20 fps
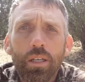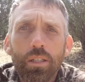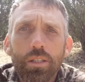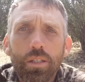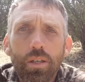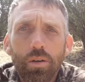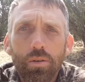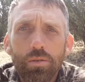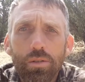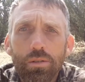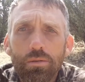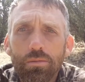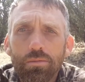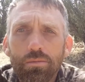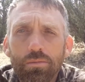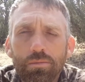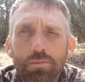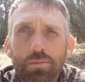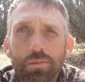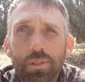So
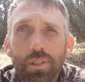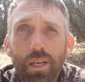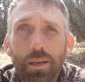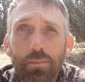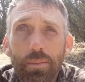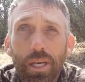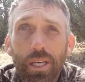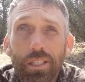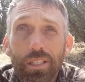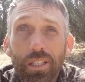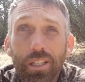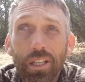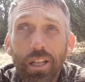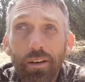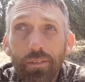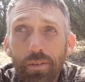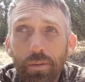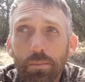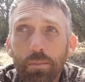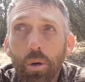that makes
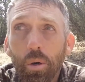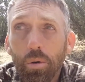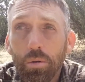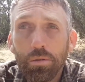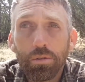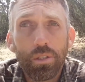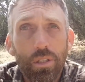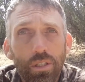11 bulls